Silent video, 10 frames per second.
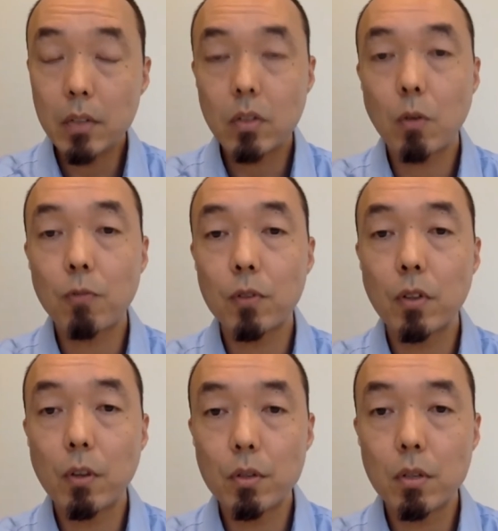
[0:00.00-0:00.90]
So for
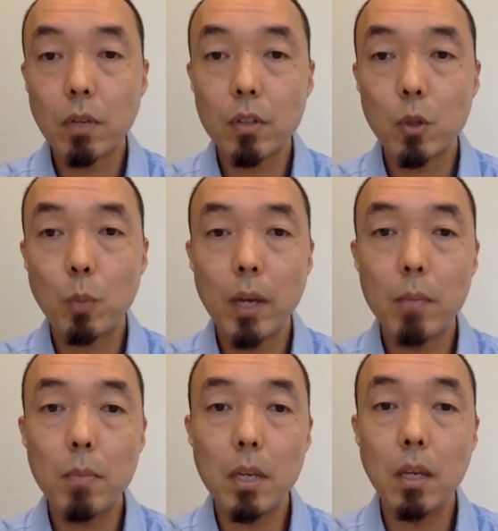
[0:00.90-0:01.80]
those of us who
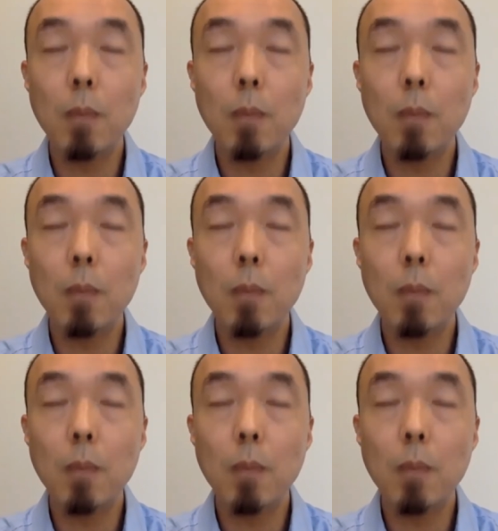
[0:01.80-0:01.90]
might be